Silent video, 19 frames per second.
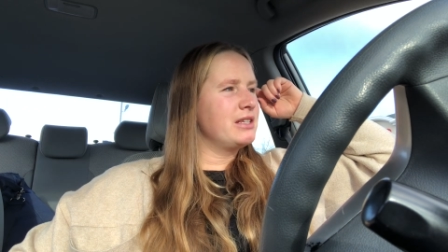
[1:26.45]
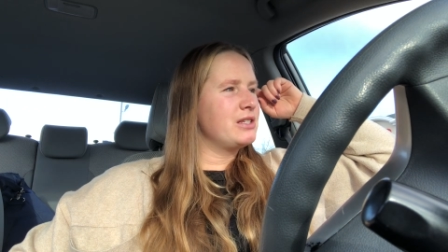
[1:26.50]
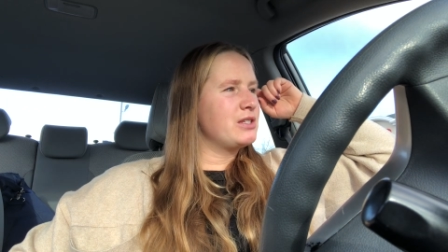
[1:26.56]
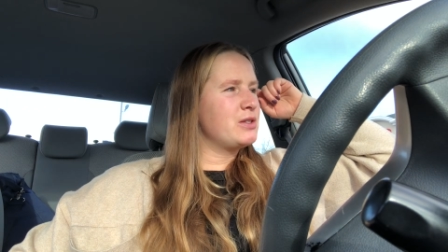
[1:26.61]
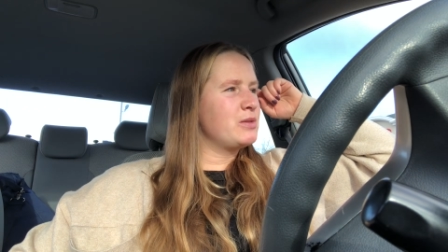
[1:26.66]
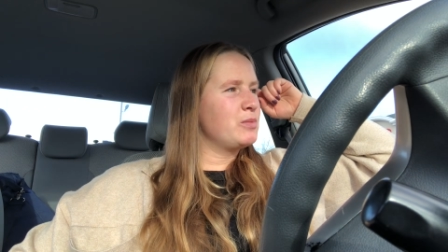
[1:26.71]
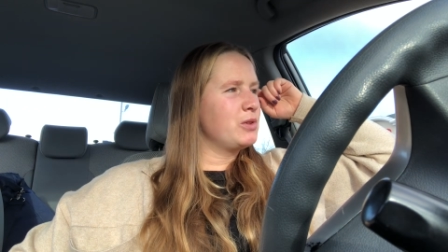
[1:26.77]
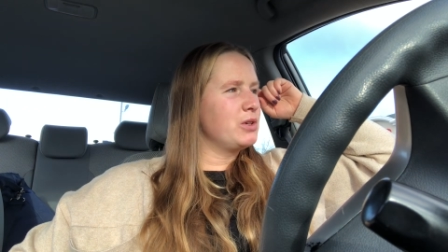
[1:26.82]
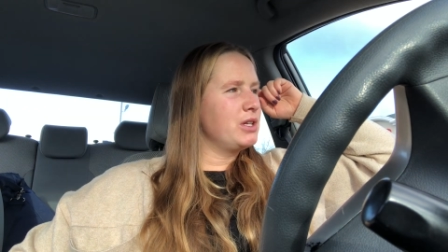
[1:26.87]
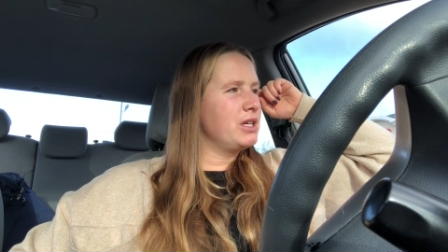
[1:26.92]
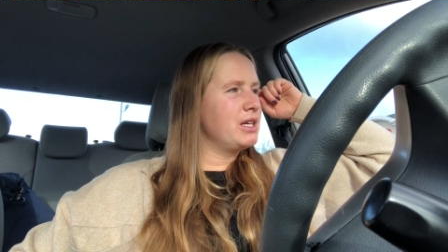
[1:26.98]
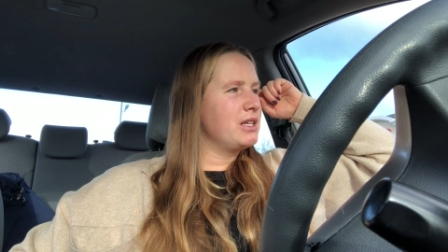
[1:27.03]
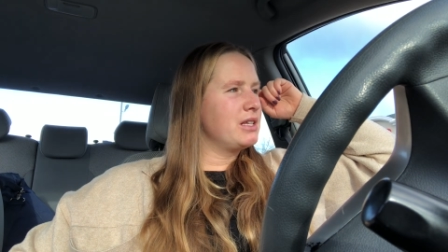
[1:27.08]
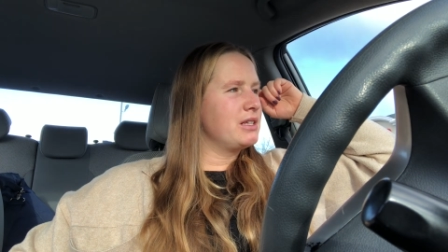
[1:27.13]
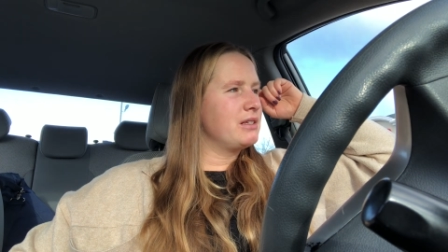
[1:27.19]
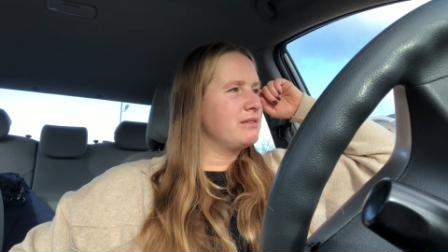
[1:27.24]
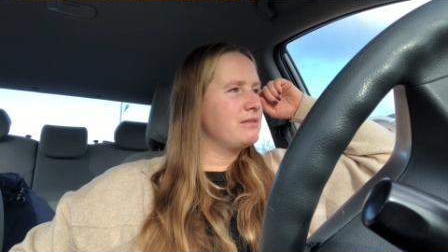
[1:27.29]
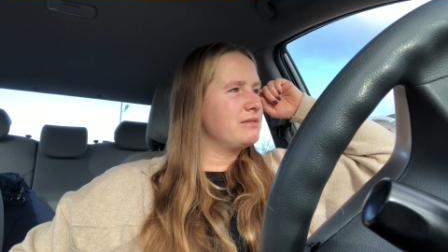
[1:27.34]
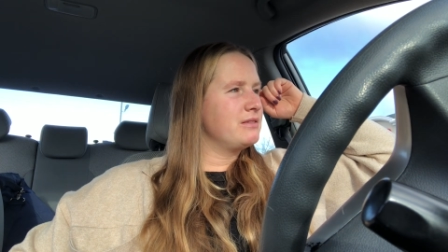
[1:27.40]
this
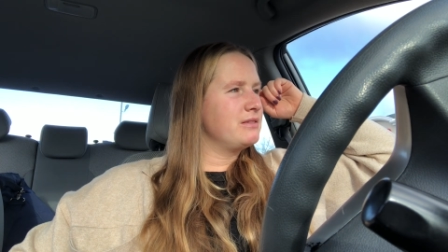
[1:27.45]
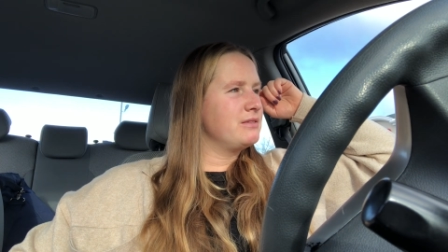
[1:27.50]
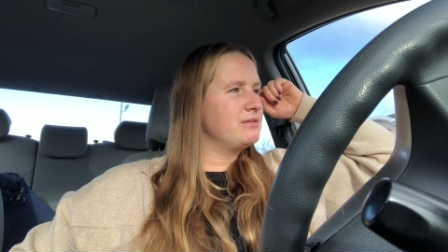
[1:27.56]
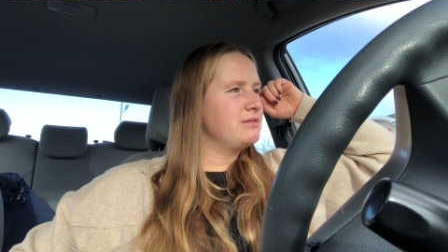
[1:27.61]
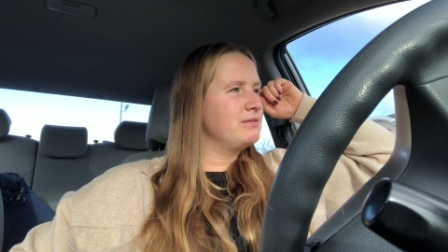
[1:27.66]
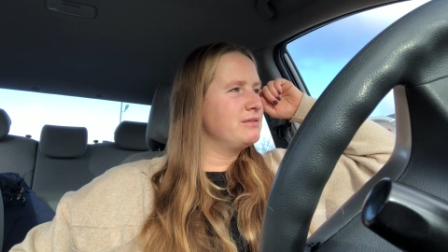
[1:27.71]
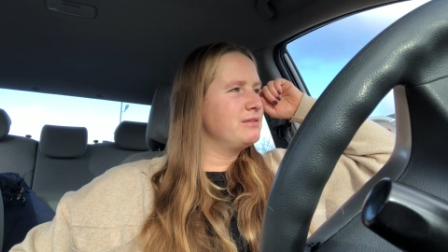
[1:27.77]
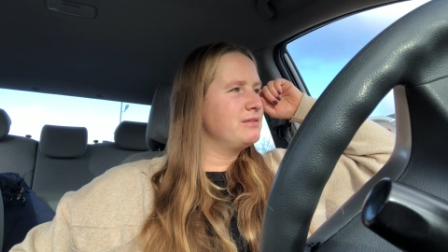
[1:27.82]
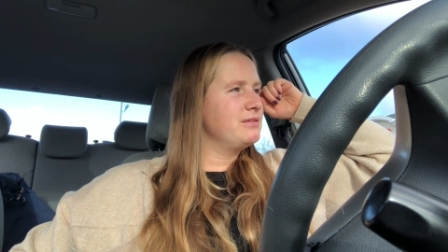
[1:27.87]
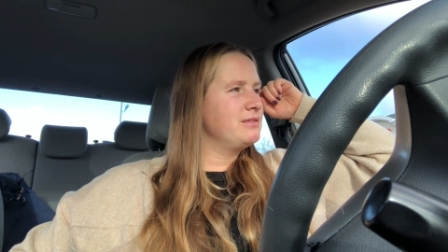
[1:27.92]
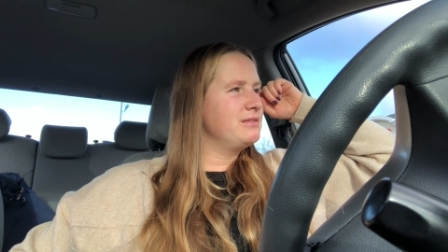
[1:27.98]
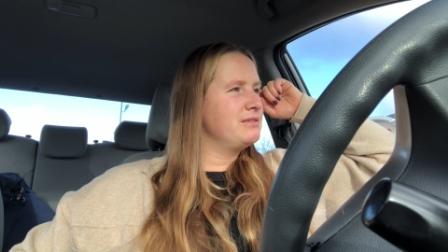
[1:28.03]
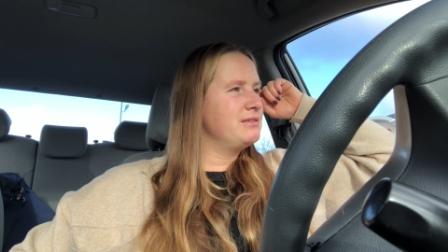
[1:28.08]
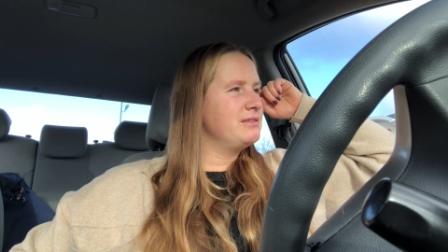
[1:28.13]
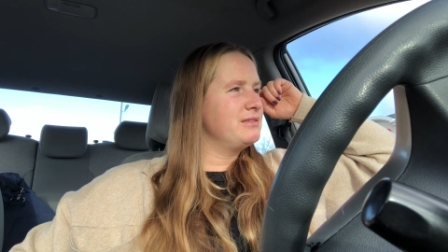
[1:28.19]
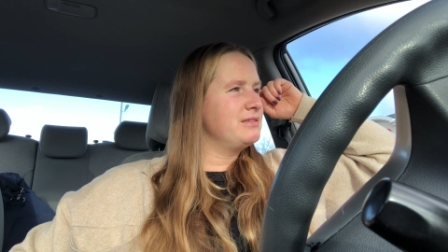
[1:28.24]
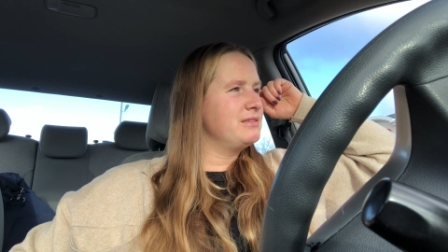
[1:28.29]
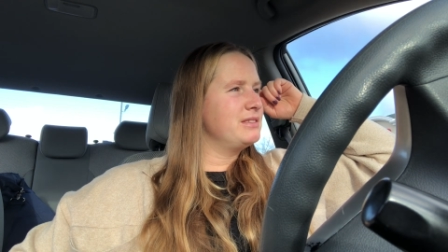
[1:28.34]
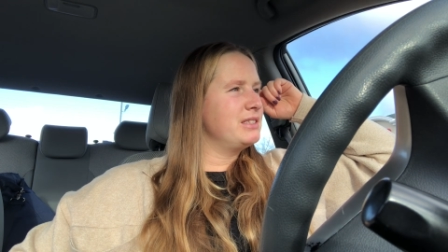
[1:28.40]
morning
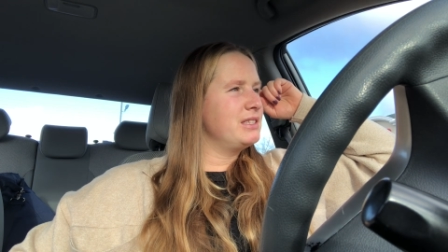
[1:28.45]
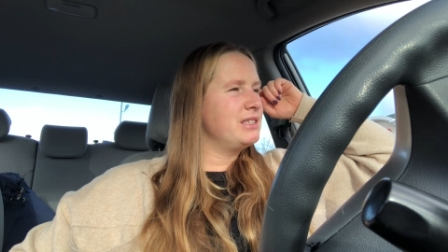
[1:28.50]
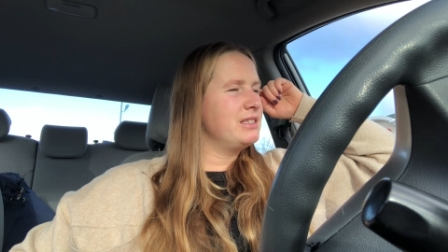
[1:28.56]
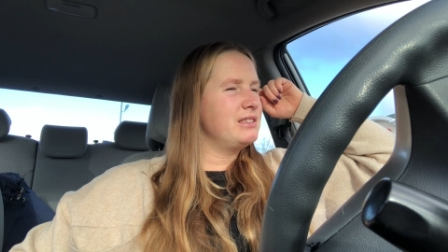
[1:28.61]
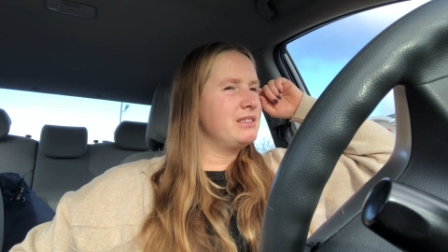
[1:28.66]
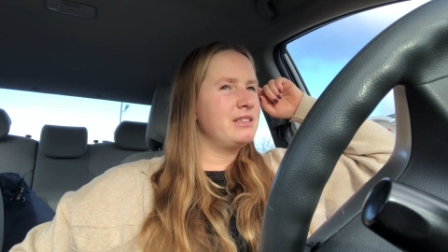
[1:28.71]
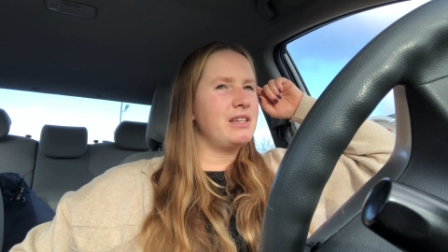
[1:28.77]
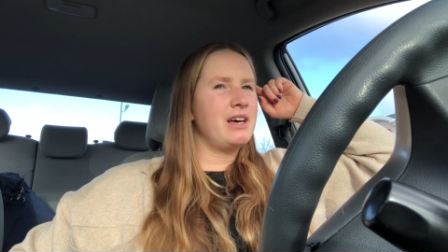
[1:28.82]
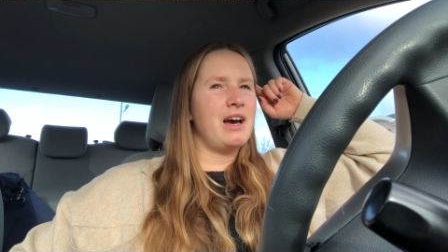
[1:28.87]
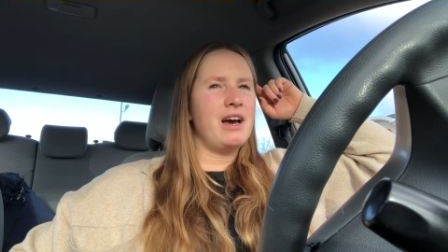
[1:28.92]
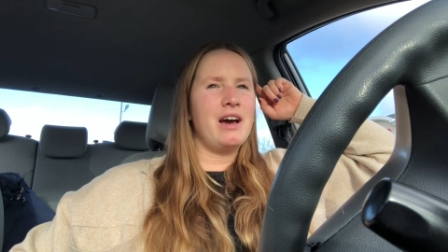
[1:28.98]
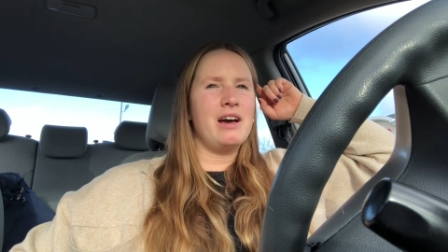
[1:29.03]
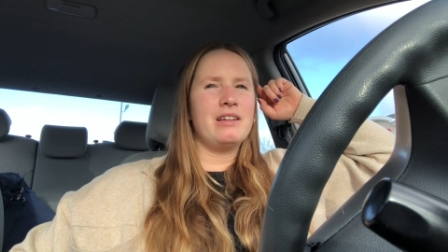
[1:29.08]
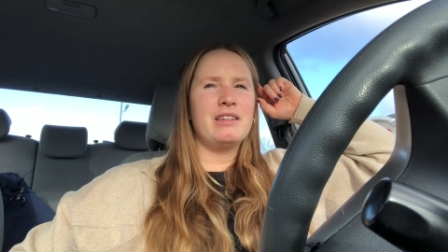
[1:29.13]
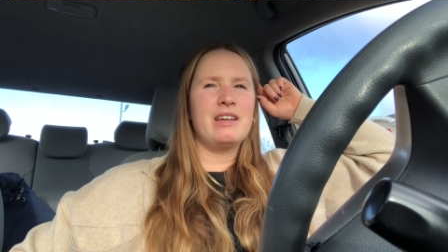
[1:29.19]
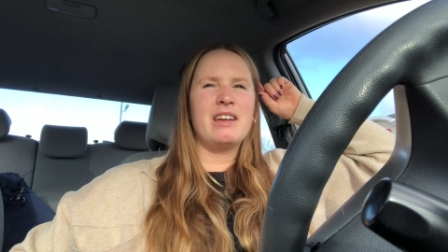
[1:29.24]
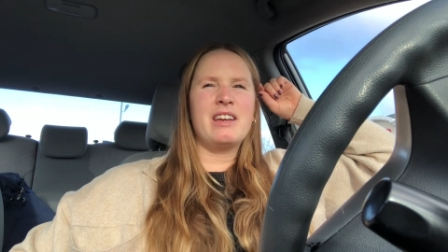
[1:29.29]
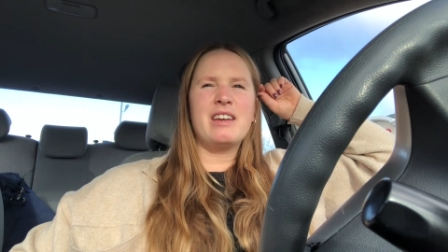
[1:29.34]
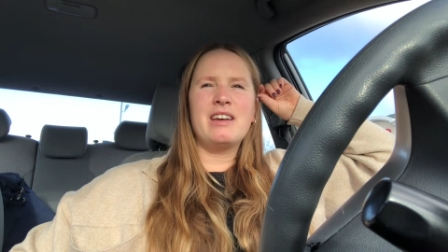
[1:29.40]
that
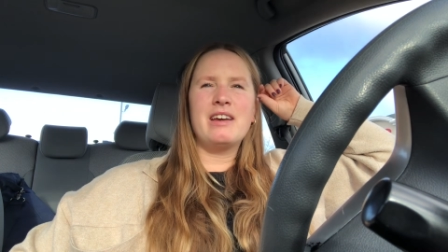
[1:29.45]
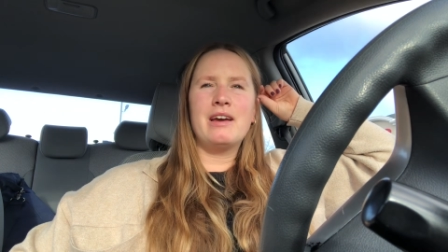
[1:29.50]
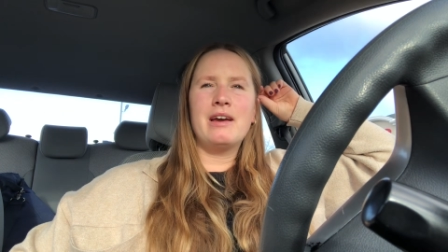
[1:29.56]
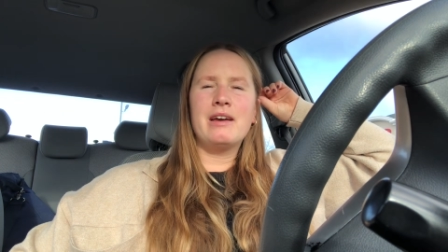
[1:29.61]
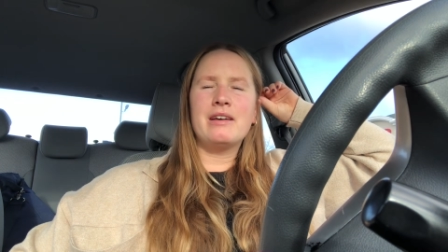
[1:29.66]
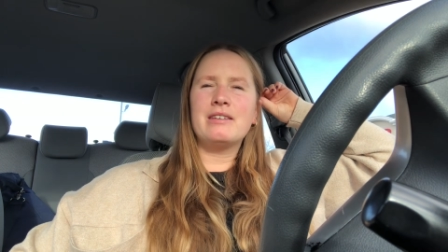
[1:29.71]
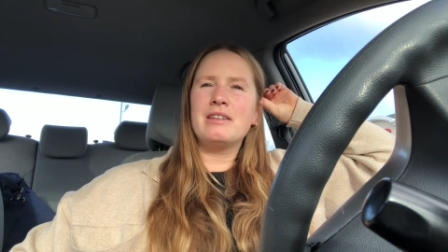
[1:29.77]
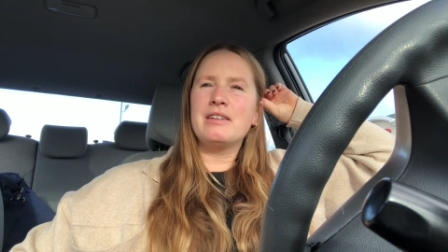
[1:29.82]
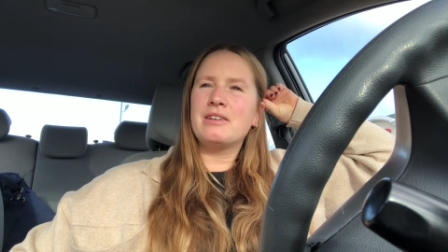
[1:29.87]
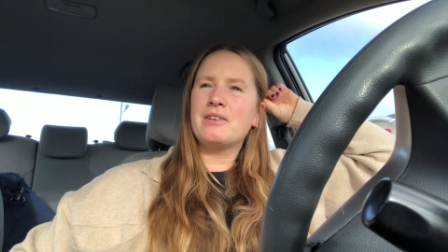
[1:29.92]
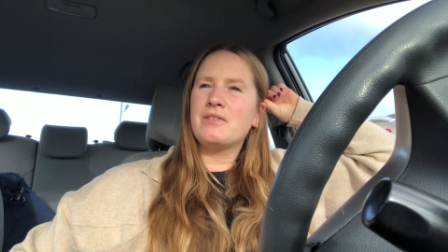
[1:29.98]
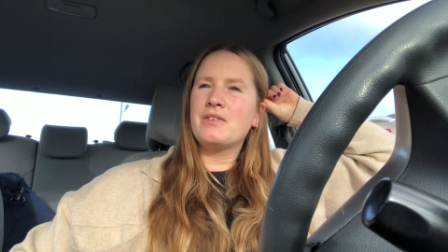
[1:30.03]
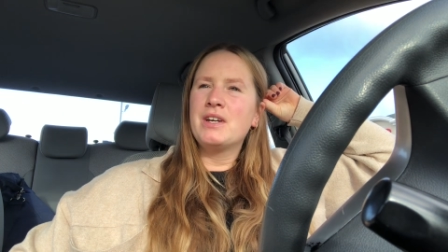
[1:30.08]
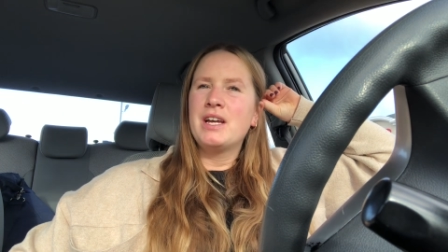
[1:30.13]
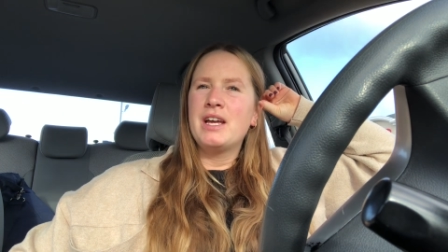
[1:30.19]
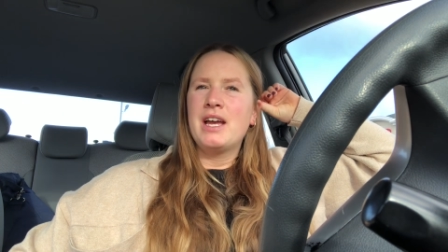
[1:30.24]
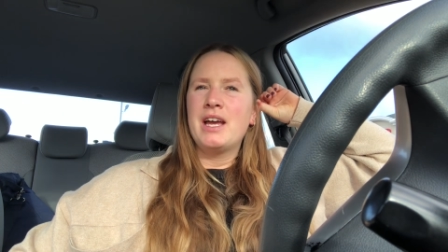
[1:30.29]
like uh, you know